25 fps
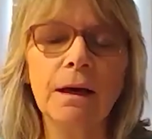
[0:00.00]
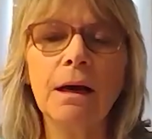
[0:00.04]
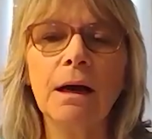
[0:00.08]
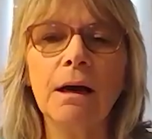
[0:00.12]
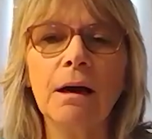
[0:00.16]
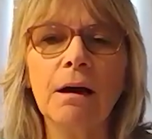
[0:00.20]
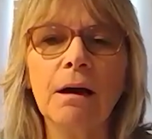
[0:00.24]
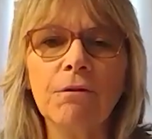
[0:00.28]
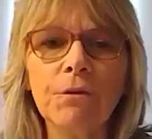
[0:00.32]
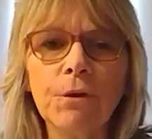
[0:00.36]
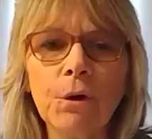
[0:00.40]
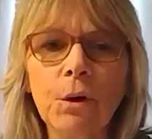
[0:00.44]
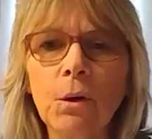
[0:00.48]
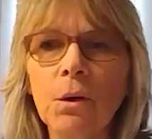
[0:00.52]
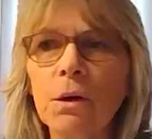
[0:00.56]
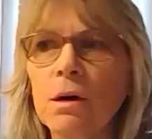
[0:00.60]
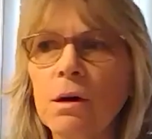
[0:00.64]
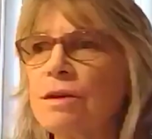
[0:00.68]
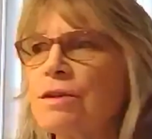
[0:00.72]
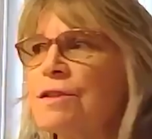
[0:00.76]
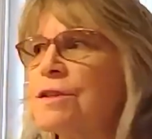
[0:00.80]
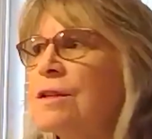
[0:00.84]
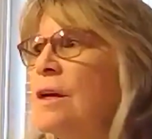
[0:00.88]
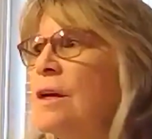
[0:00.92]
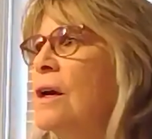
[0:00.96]
Of
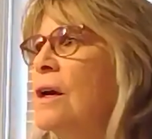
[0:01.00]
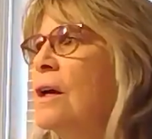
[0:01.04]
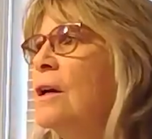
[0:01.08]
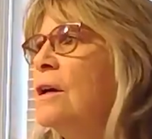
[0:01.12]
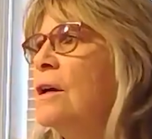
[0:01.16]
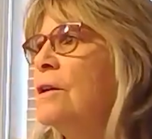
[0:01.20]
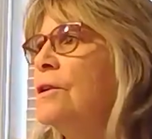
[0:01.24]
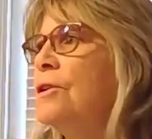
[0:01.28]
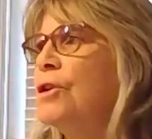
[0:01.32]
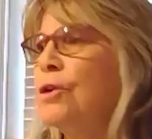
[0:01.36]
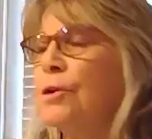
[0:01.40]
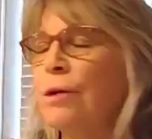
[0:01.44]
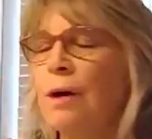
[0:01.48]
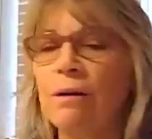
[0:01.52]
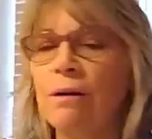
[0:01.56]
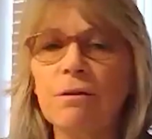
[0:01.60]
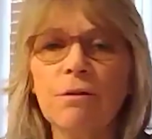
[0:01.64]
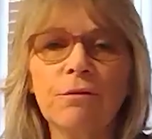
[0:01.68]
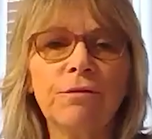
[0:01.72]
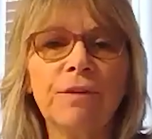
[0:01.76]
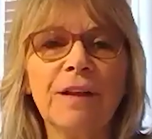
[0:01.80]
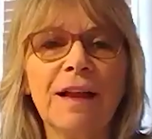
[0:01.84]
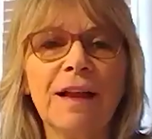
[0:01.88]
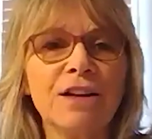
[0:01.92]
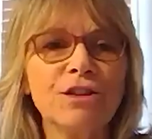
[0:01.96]
course, do you have a
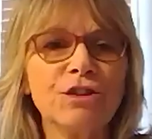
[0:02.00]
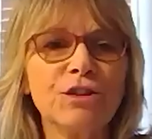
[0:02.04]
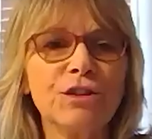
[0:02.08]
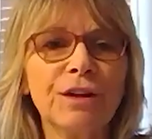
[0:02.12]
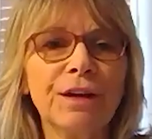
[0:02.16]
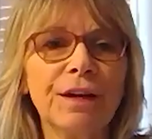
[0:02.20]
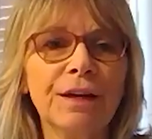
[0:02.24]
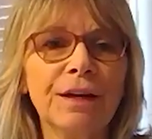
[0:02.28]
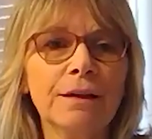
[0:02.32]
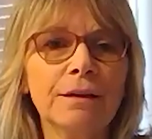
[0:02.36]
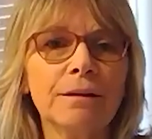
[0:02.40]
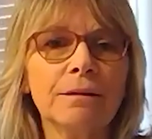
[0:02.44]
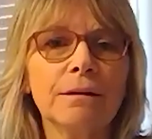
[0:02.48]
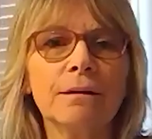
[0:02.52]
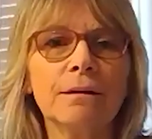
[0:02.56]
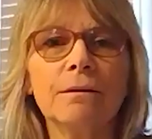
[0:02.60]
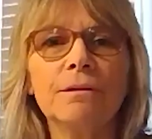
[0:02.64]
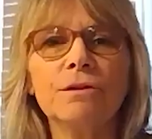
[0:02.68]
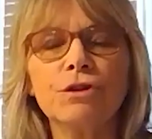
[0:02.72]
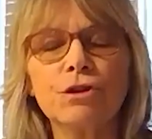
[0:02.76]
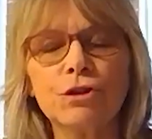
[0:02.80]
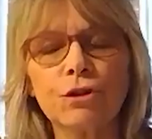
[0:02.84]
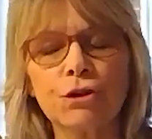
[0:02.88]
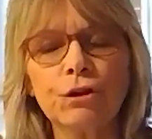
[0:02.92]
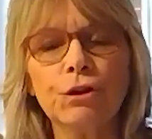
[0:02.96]
flashlight?
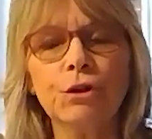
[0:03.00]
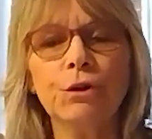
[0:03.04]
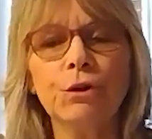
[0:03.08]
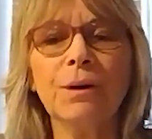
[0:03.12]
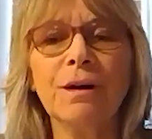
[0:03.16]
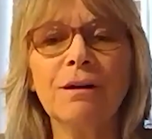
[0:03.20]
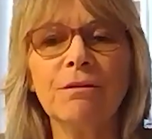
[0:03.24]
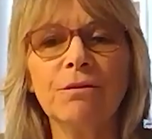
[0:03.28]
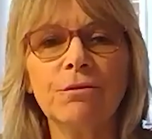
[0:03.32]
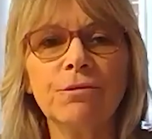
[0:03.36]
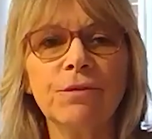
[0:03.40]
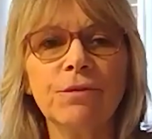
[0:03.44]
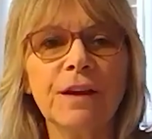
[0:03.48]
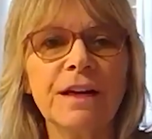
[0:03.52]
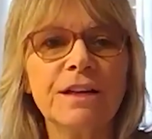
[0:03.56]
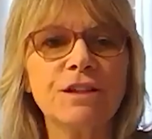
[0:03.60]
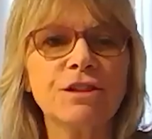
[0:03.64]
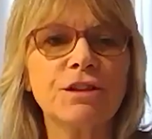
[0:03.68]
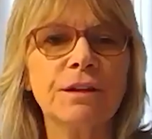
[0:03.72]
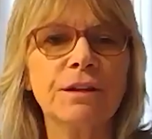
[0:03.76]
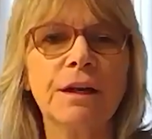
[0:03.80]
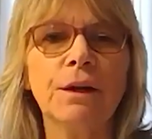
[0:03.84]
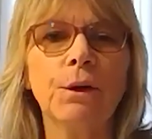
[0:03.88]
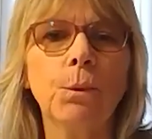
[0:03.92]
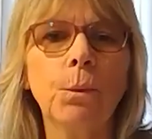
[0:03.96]
Sure, you have a
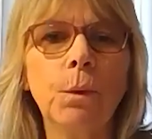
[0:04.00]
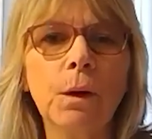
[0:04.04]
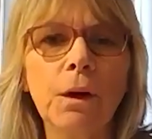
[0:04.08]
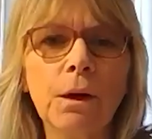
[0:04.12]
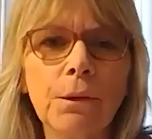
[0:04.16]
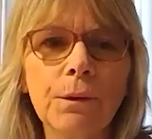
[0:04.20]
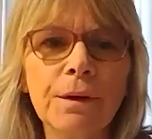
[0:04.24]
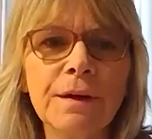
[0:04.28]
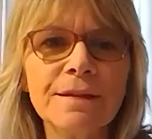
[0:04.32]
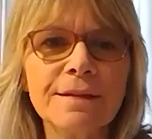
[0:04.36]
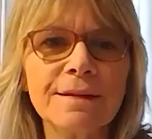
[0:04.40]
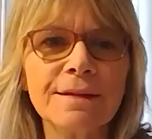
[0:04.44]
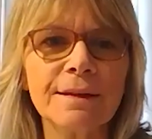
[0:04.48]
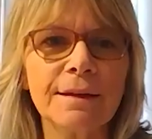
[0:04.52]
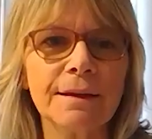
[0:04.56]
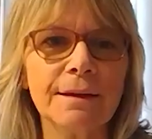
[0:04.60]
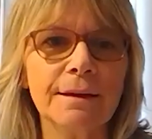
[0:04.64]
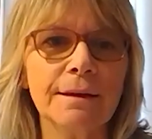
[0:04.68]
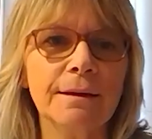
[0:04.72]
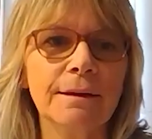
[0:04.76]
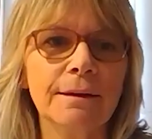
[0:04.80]
flashlight. Where is it?